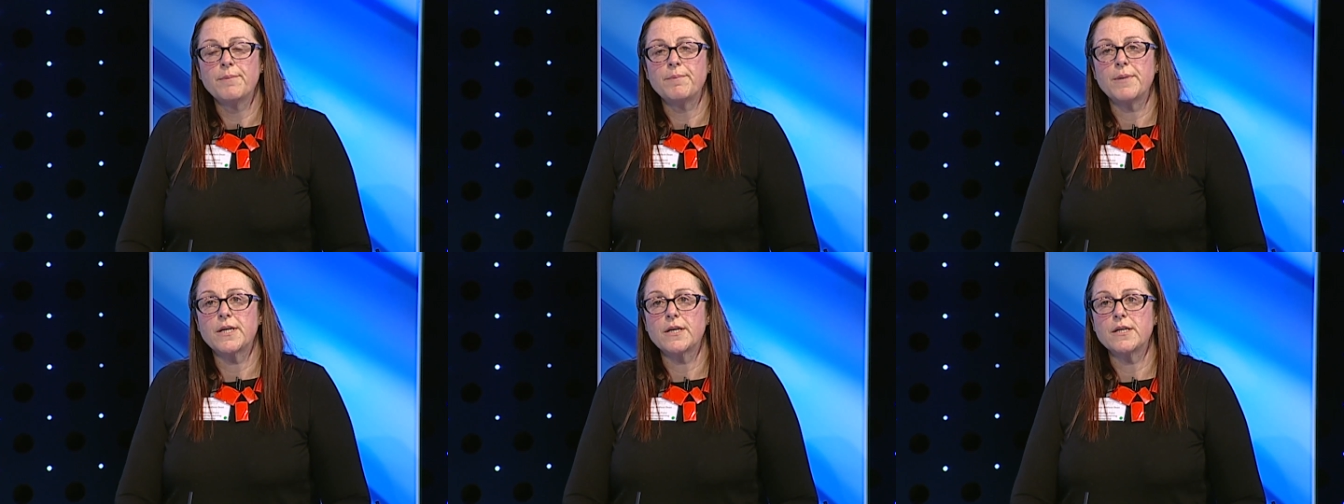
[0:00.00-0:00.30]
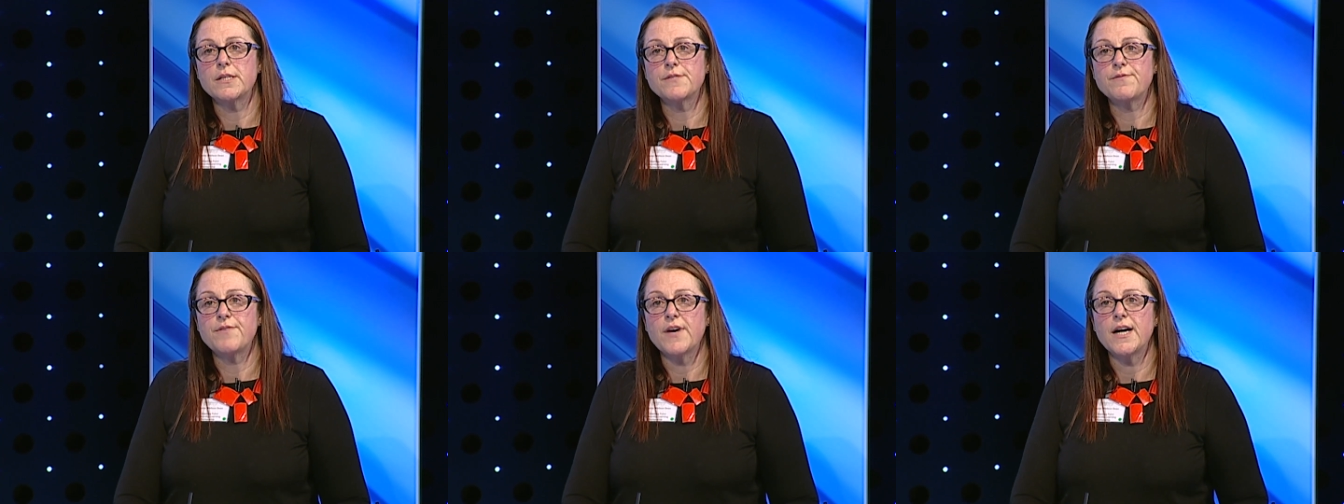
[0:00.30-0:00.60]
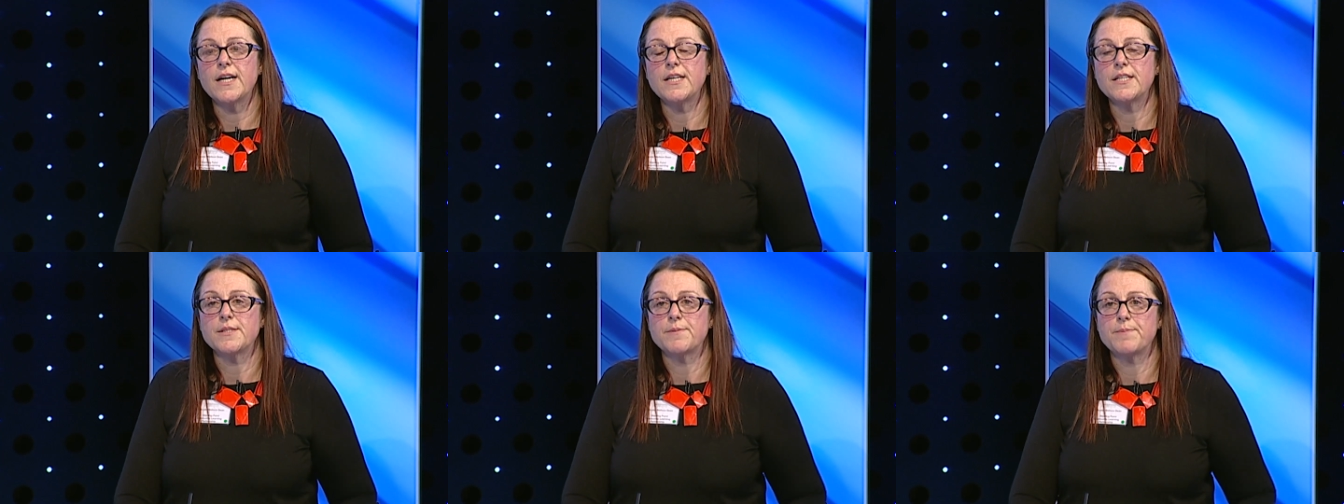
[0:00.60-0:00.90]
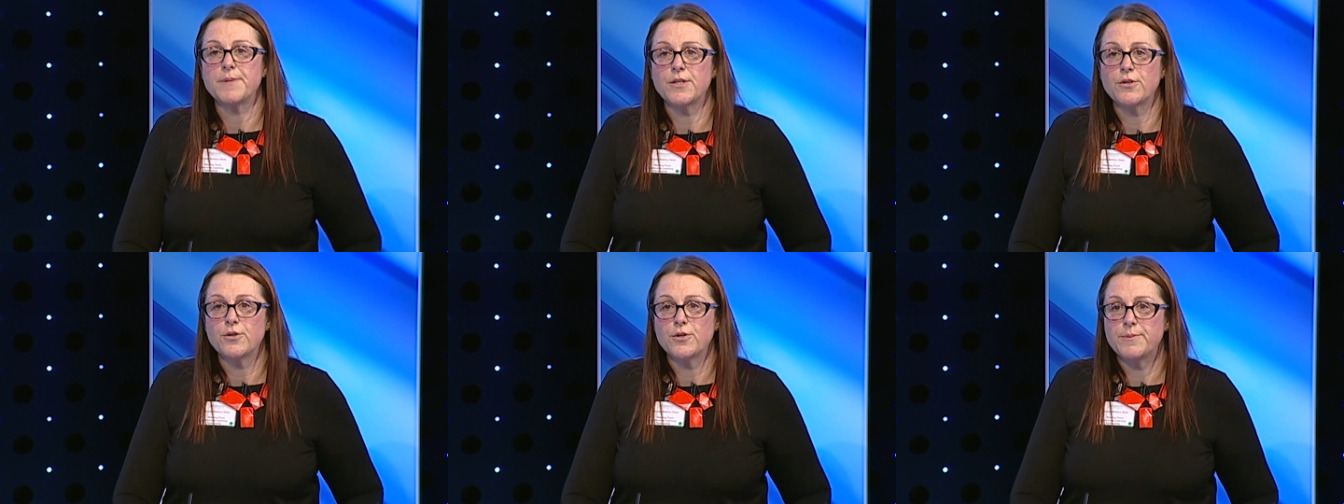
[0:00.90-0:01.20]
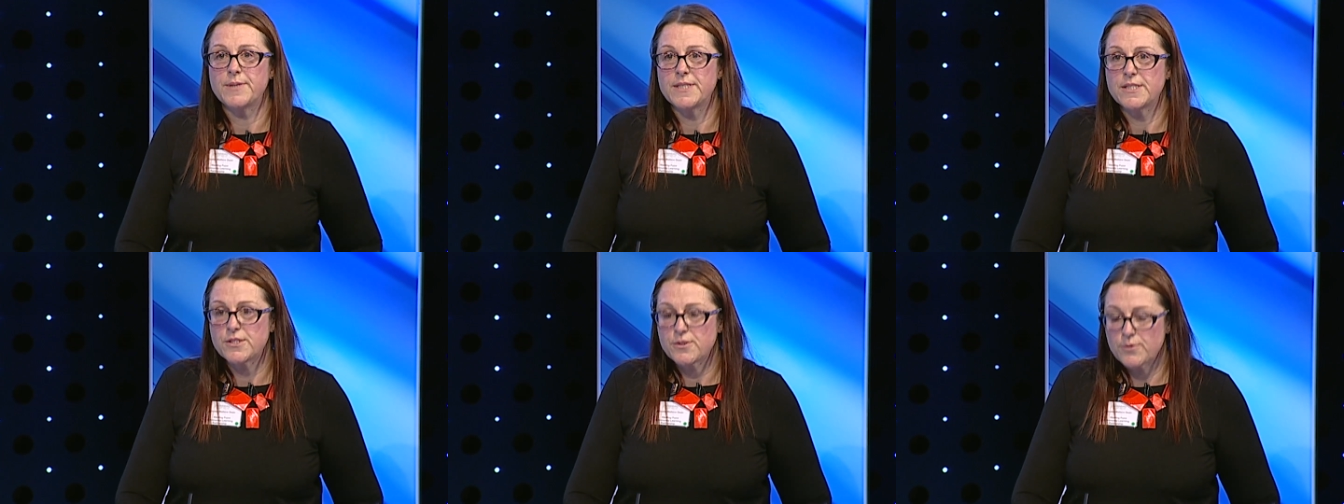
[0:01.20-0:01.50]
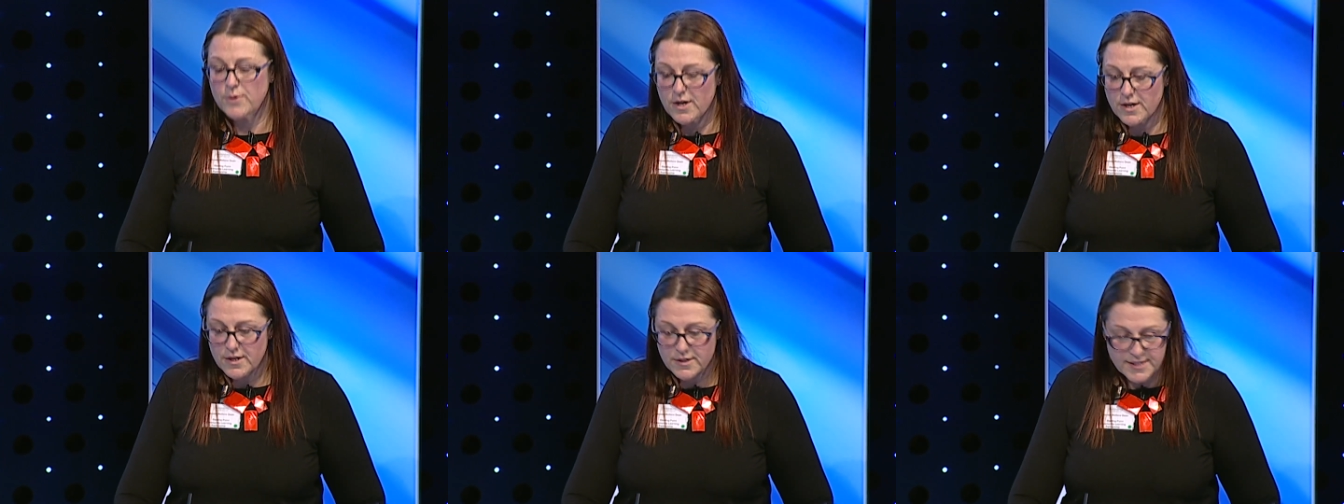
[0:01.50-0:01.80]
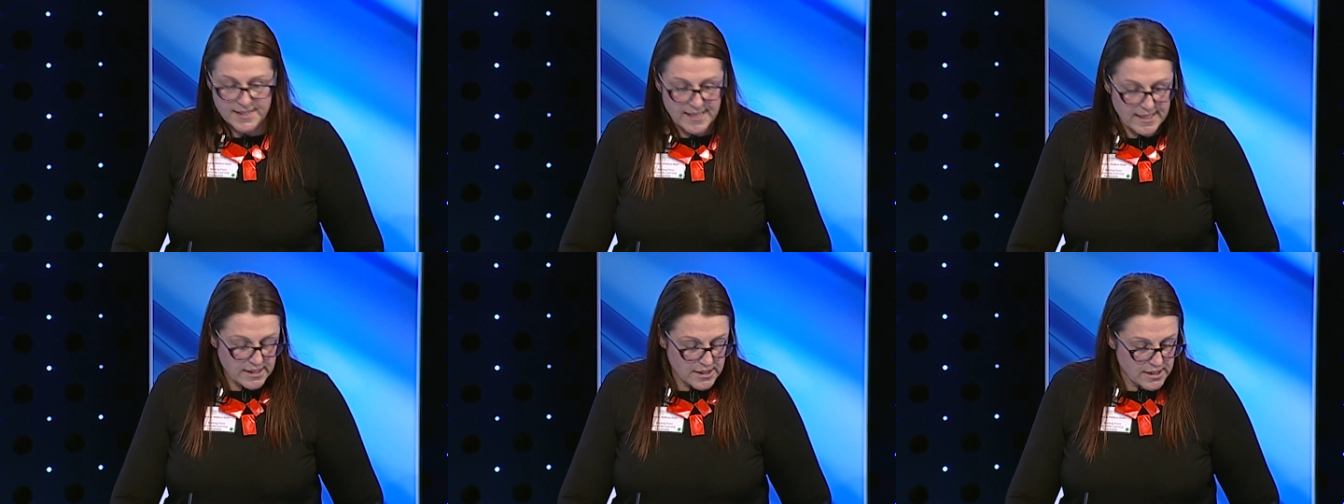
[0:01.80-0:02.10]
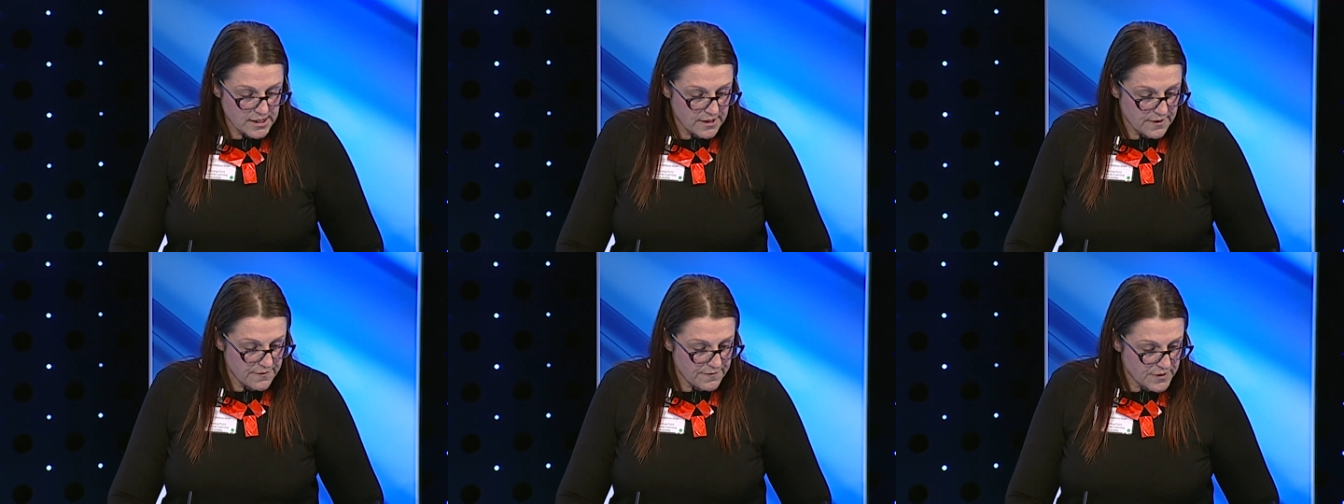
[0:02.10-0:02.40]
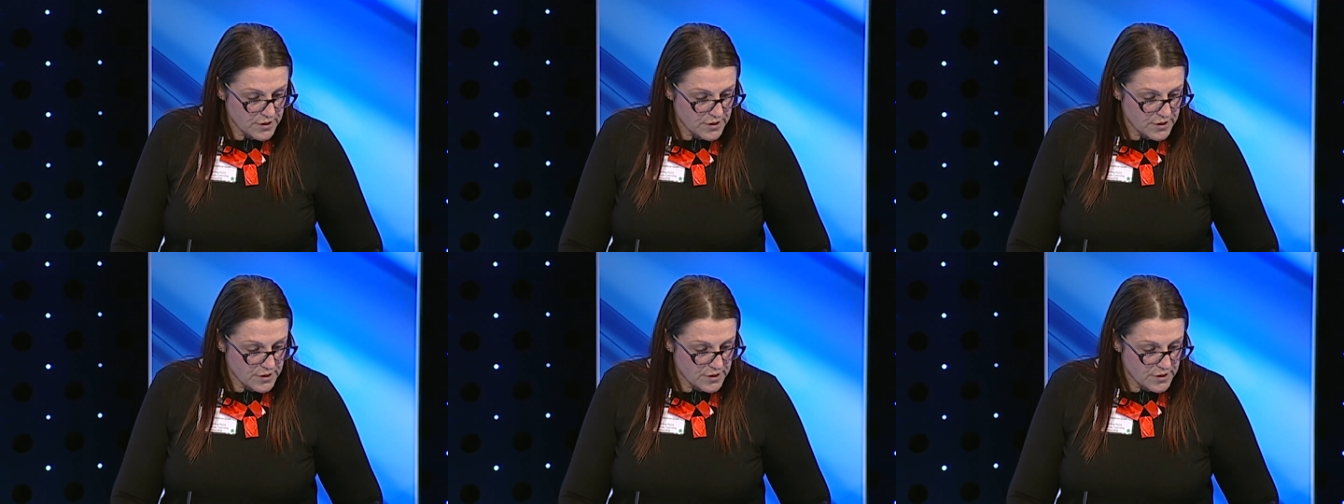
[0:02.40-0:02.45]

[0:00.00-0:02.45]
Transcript: because Violet's been coming to our centre